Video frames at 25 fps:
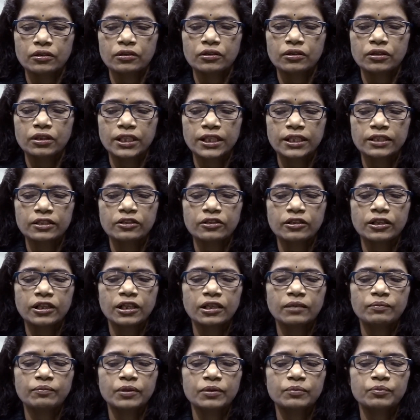take the
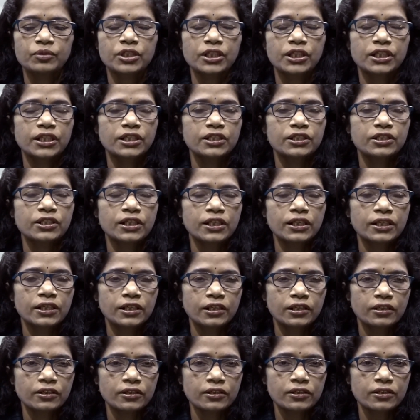help of traditional
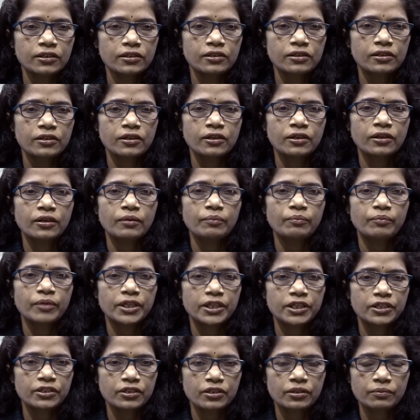healers,
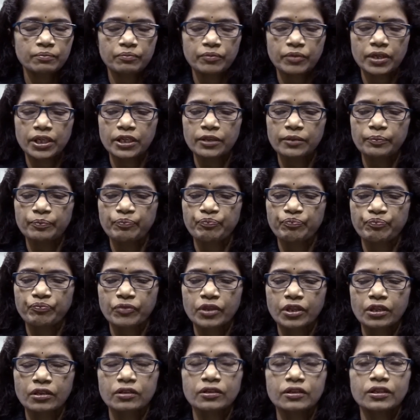medicine men,
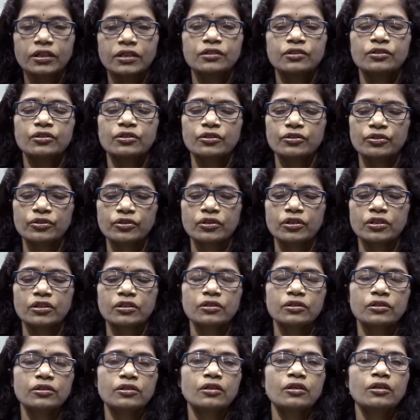then
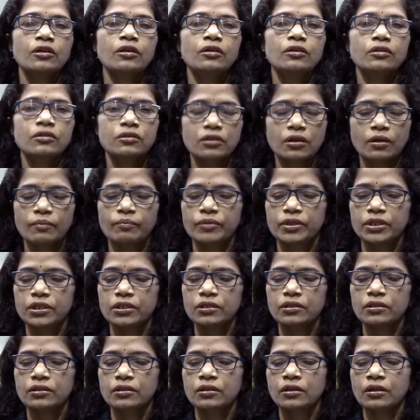sorcerers,
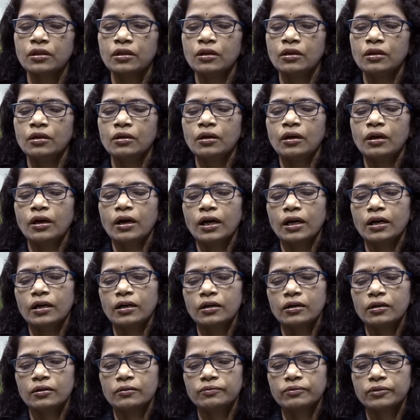shamans,
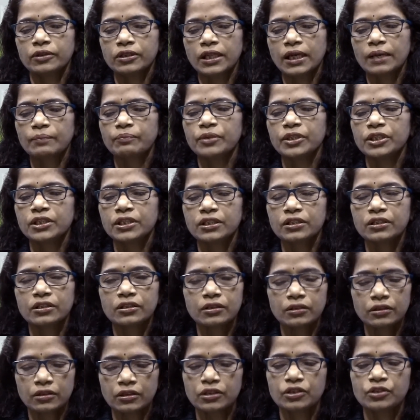for
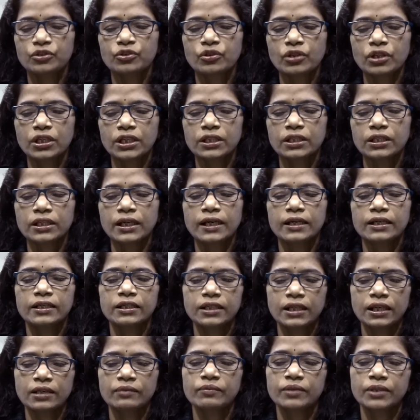appeasing, controlling and
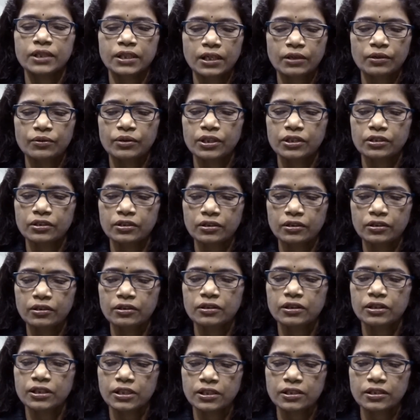driving away the
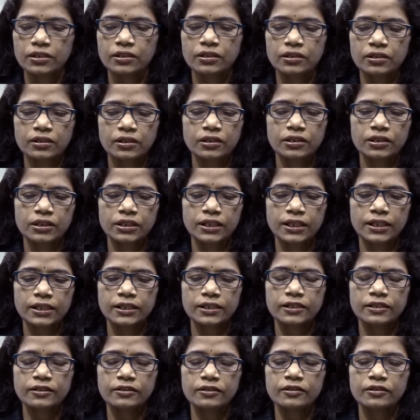disease causing
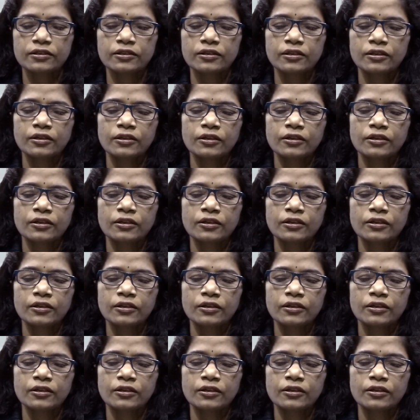agents.